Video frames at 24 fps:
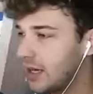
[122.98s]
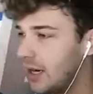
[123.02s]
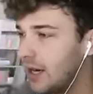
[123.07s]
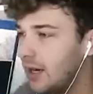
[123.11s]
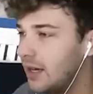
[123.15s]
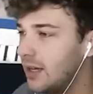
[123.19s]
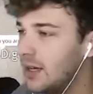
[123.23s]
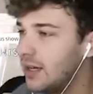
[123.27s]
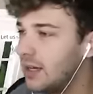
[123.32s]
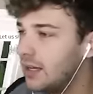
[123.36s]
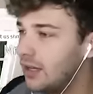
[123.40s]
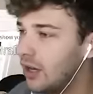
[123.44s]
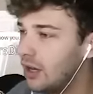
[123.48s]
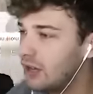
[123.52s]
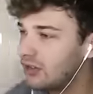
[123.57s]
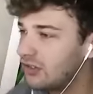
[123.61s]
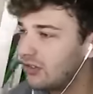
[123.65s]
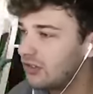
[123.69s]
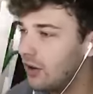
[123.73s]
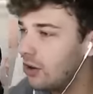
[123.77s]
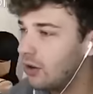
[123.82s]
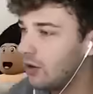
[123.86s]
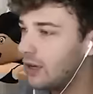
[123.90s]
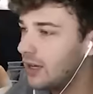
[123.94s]
Oh, uh, no.
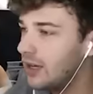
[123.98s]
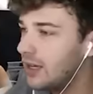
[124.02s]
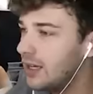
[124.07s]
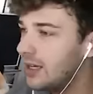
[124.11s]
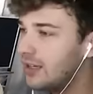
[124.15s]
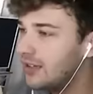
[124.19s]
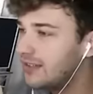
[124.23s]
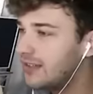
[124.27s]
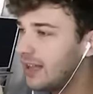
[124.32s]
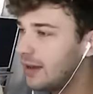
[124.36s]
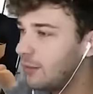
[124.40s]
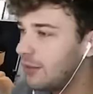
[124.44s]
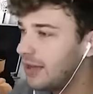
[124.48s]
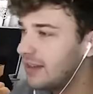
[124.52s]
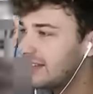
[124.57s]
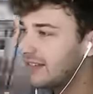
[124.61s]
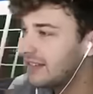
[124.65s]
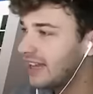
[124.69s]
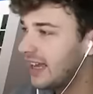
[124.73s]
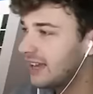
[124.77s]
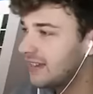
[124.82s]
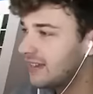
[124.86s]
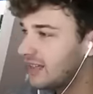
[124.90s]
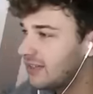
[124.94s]
So said we have
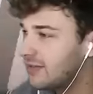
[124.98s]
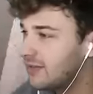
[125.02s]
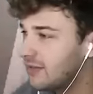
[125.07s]
snacks in here